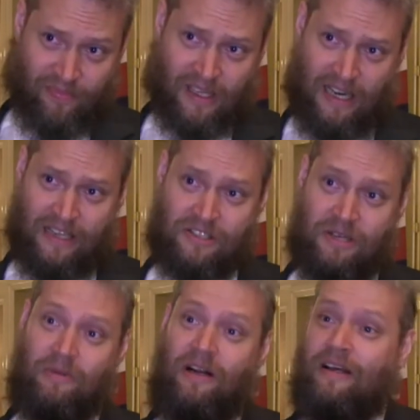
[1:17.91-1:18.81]
Uh,
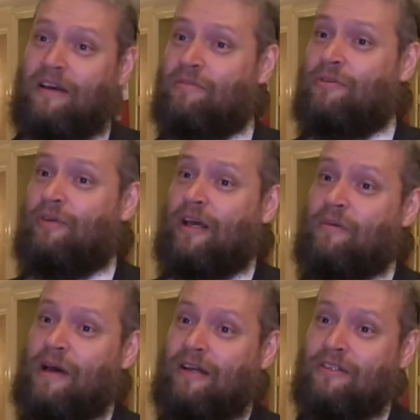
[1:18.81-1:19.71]
similarly, if we think
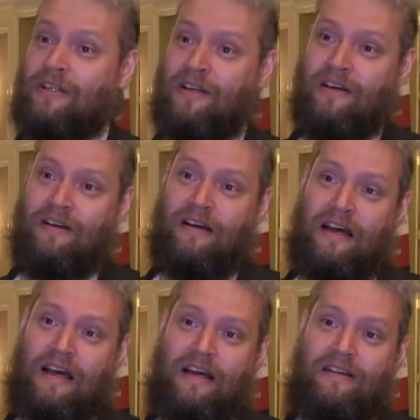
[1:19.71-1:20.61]
about
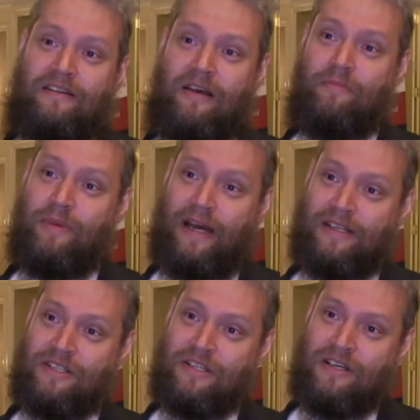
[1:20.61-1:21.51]
uh, the
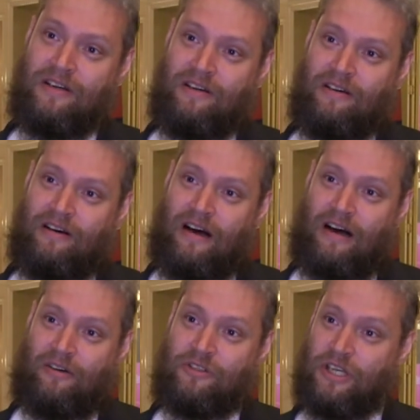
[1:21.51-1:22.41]
impacts
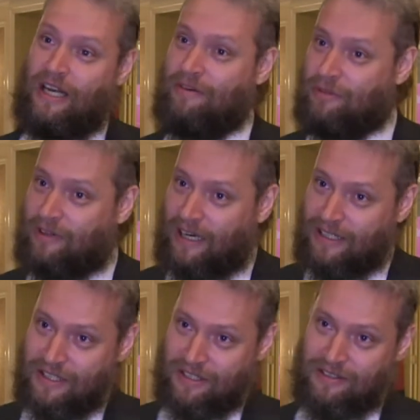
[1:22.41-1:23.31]
of sea level
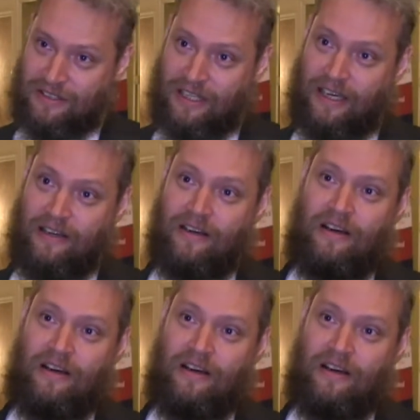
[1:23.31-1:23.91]
rise, say,